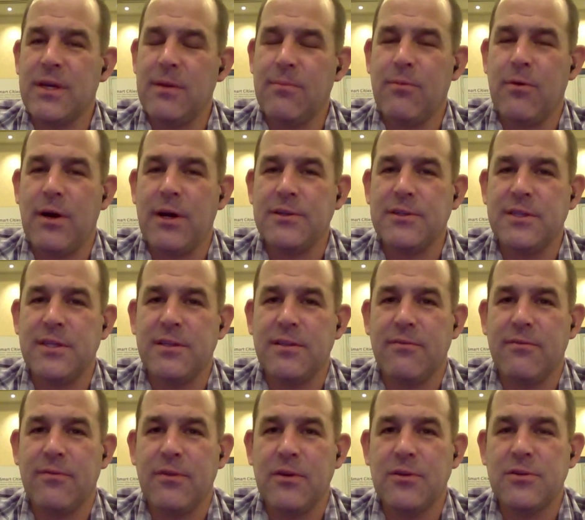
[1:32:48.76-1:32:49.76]
will keep watching it
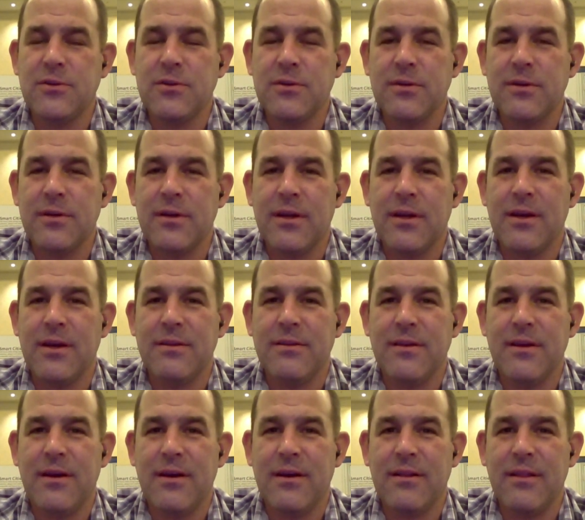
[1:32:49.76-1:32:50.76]
in the future.
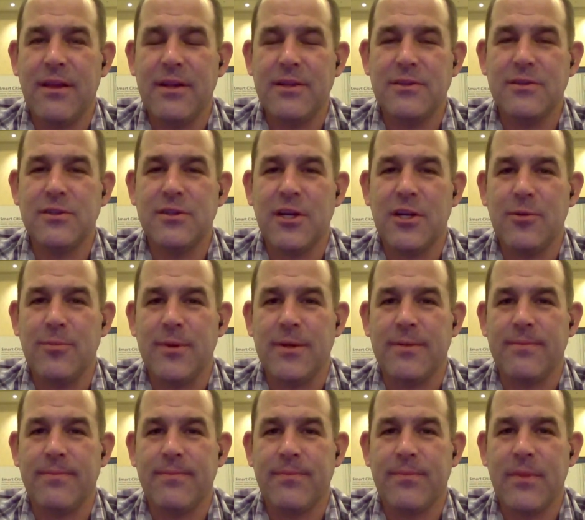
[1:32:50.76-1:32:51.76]
And uh, ladies and
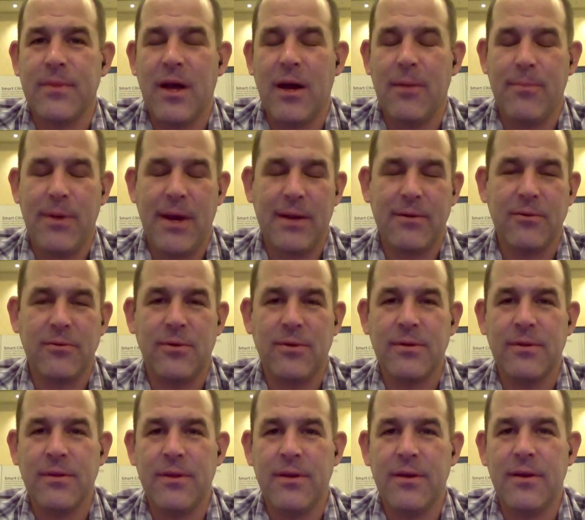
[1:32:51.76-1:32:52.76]
gentlemen, I'm Patrick
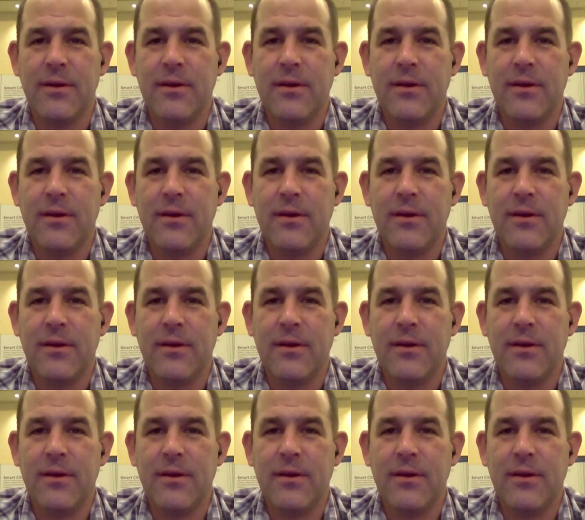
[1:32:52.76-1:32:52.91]
Norton.